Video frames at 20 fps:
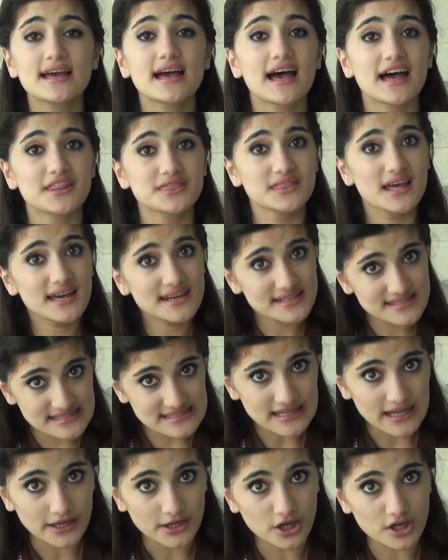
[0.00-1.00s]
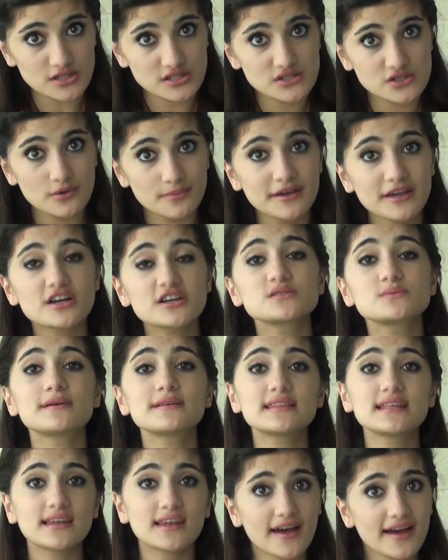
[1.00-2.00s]
And that is done also because
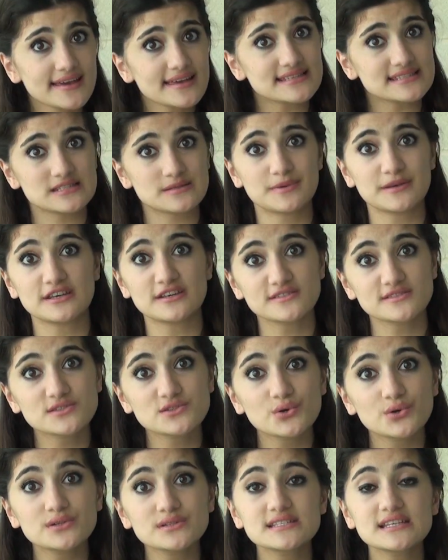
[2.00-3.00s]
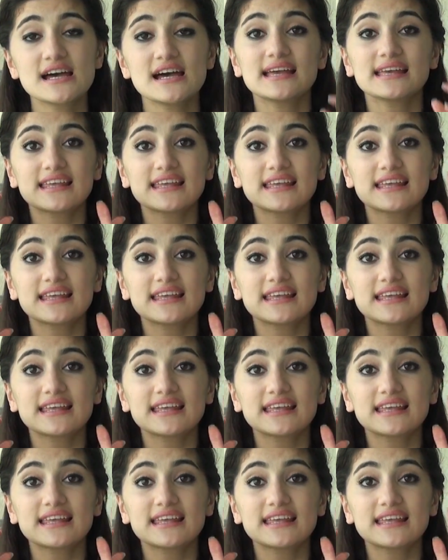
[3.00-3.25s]
when the lie is being told,